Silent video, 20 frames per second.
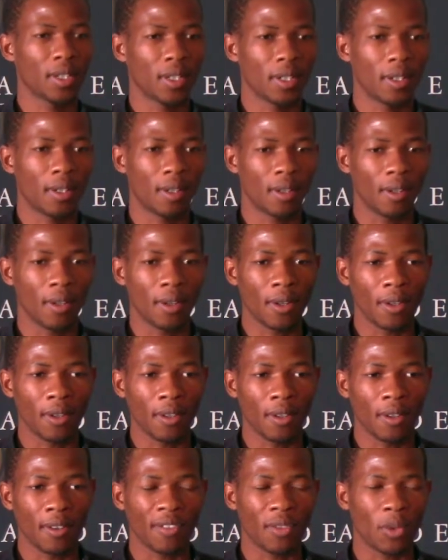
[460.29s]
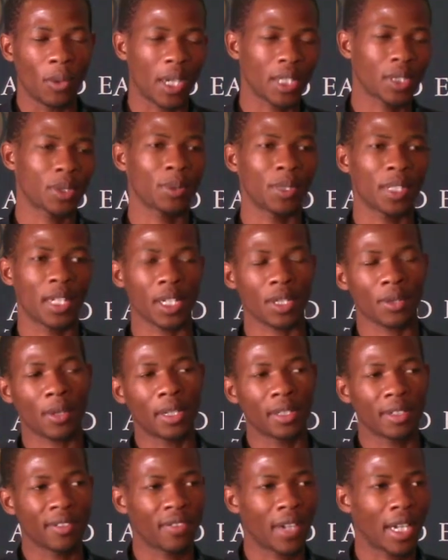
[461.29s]
of what we're
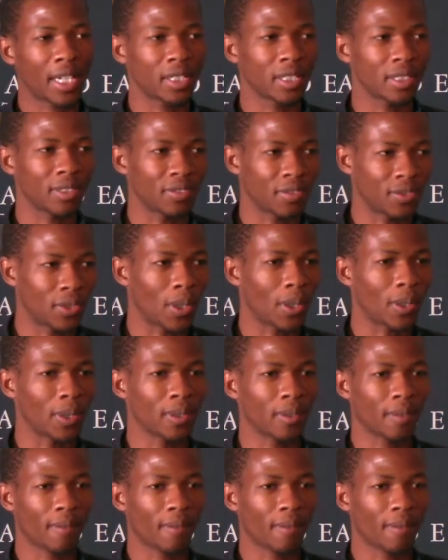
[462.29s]
actually fighting for.